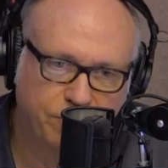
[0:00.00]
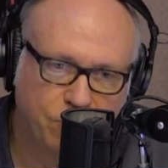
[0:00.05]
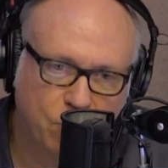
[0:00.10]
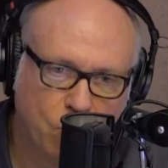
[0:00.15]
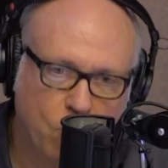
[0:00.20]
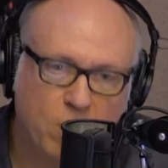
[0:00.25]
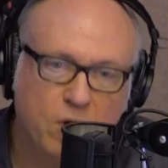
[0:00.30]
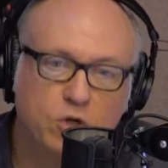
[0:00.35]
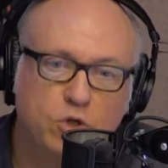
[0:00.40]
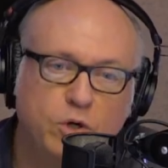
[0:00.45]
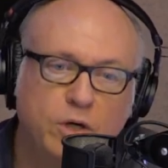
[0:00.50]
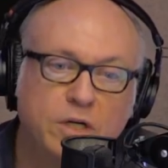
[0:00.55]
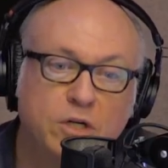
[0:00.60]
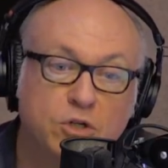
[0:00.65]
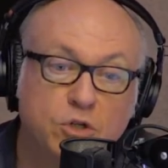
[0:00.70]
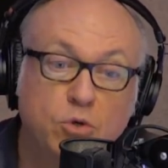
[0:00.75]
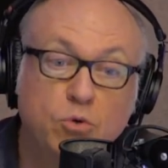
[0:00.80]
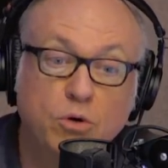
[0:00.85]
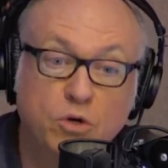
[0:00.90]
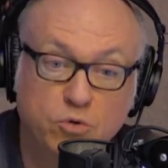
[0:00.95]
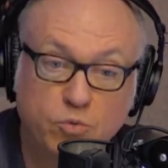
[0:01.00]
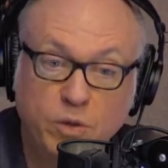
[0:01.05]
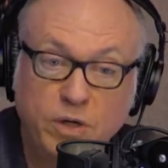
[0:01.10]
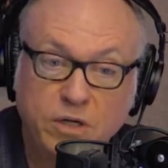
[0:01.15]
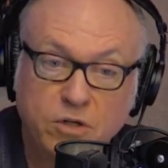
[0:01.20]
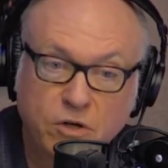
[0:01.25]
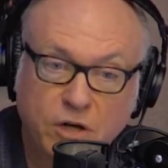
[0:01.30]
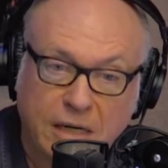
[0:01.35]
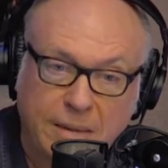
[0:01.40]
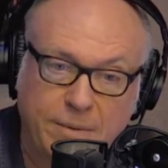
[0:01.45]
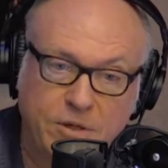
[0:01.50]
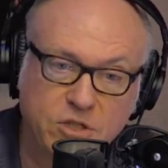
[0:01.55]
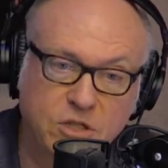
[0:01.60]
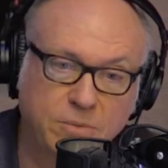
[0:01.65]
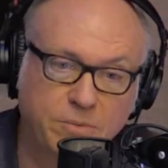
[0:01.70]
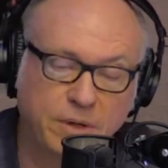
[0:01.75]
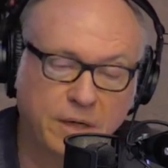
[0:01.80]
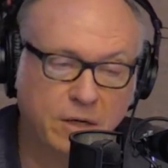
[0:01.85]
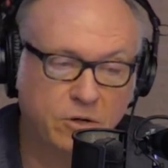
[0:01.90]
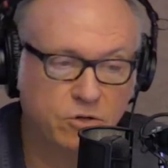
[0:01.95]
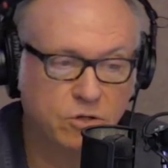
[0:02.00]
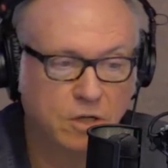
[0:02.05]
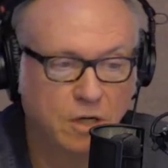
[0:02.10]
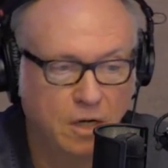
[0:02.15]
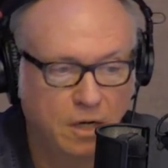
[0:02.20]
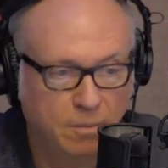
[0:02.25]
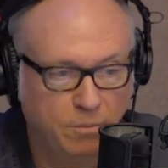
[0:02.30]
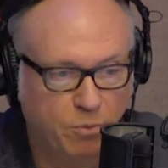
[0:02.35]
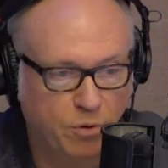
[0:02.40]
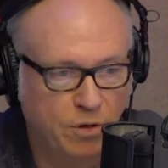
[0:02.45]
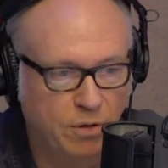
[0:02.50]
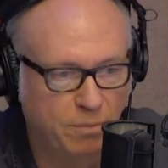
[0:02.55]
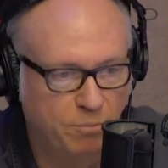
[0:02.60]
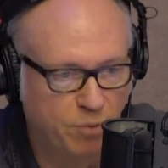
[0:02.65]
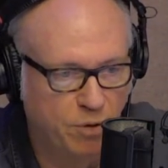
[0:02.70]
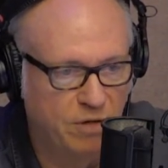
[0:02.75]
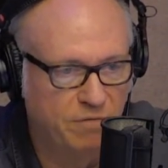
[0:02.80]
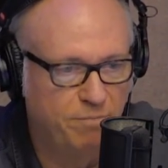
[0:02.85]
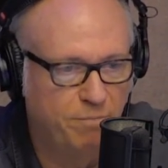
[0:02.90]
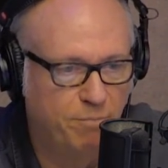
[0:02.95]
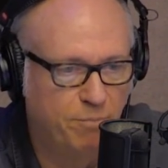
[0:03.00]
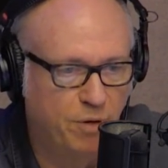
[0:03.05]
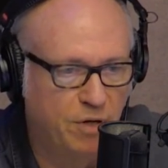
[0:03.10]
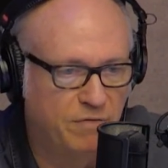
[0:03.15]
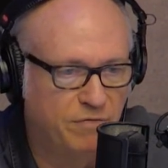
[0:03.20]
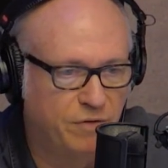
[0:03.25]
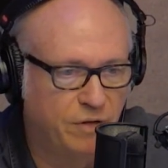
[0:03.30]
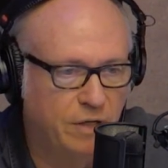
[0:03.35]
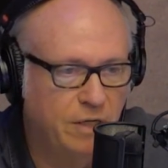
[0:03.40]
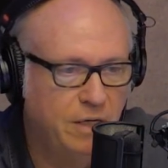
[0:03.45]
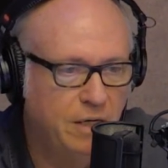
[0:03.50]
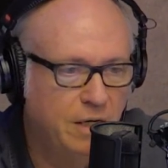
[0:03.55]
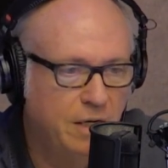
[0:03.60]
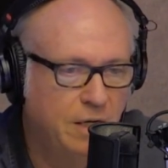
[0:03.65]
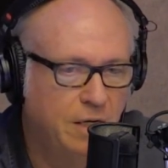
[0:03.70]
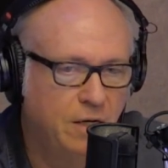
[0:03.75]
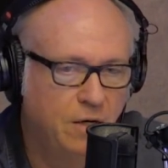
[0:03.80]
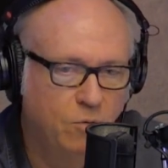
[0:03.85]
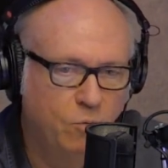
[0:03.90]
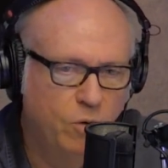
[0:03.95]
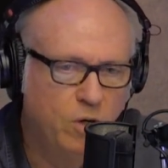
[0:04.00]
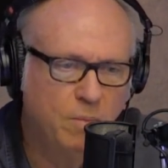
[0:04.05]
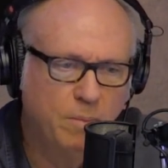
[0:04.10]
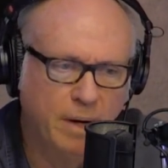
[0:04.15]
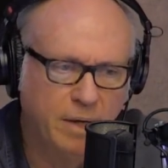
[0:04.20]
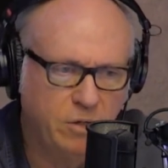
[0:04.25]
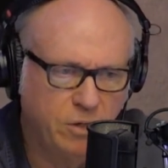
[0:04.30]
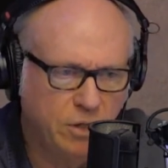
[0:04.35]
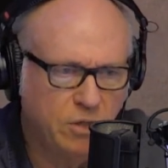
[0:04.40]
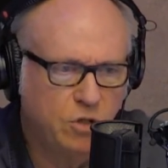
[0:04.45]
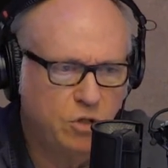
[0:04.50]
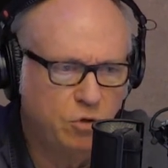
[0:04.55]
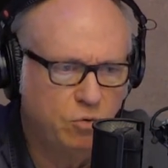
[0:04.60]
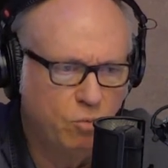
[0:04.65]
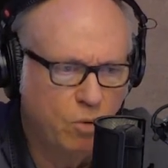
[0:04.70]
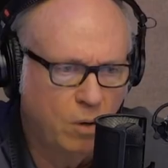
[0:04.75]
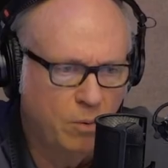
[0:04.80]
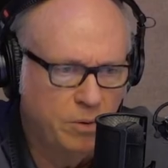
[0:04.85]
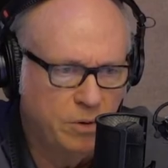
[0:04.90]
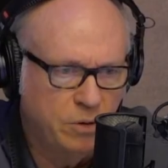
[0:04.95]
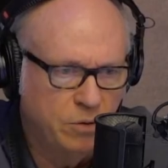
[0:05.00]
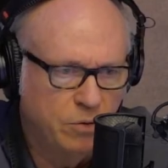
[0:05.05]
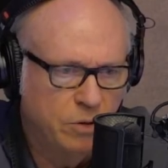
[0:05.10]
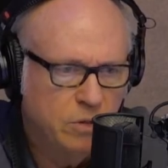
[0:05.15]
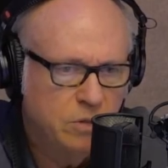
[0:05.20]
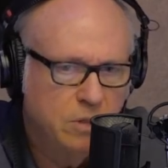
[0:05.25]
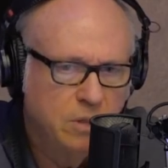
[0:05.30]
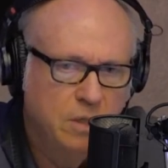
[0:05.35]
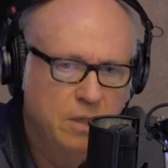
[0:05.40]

Why don't you get in tune, because we can talk about something else. Yeah, go ahead. Briefly. Yeah, right. We don't mind. You can tune while we do this.